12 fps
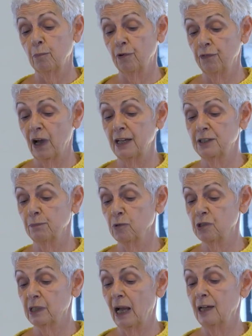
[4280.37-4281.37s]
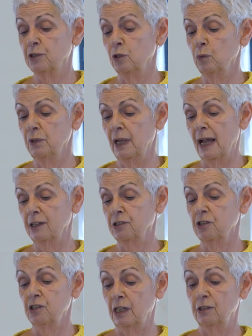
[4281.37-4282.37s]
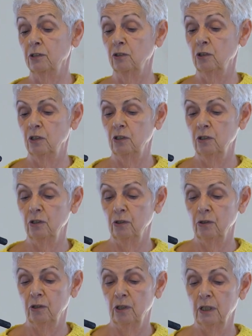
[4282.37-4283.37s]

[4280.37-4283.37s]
provided Moscato with an exegetical clue.